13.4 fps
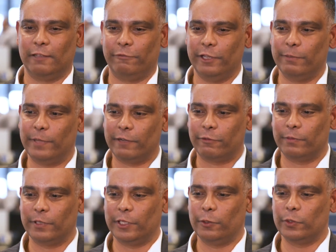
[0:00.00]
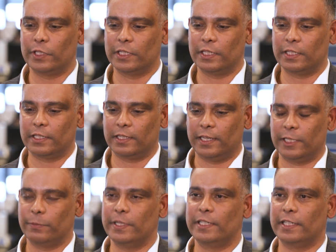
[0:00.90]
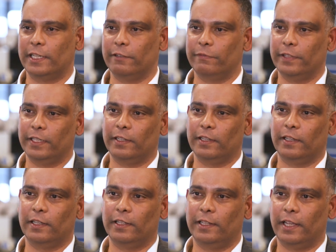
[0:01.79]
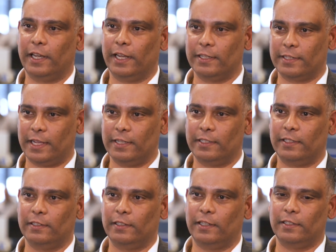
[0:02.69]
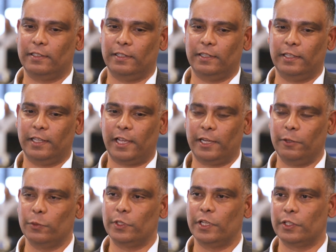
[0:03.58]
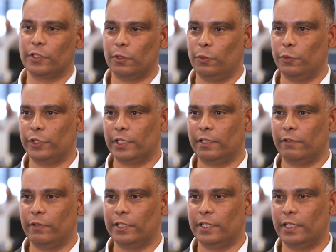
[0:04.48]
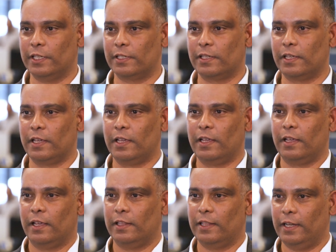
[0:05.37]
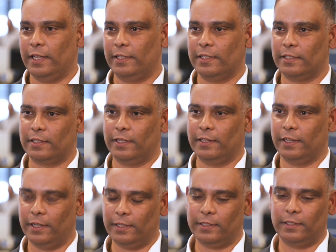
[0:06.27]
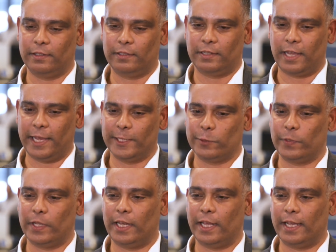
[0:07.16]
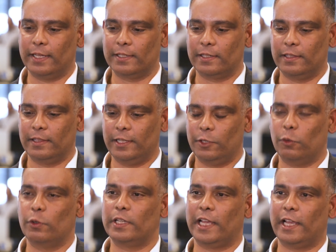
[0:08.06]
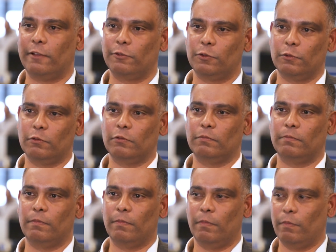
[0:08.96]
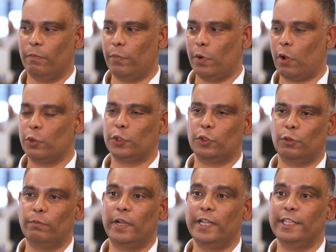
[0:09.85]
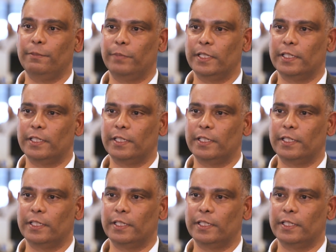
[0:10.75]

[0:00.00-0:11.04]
feedback from the users has been terrific. They are excited that they are using a solution which is the latest and greatest, as well as they don't have to browse through multiple